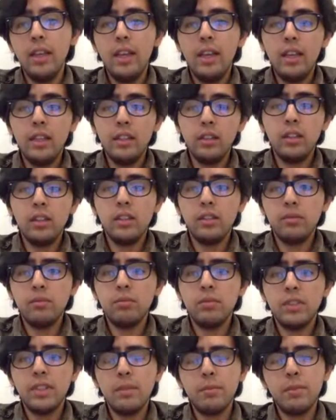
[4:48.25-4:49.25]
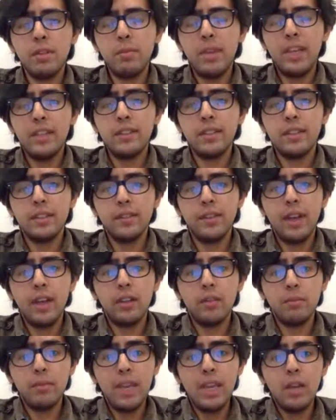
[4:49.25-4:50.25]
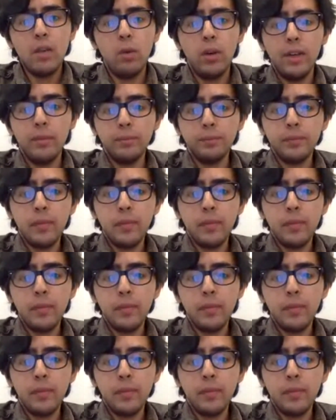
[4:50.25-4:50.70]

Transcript: and learn some of the basics of how to make one.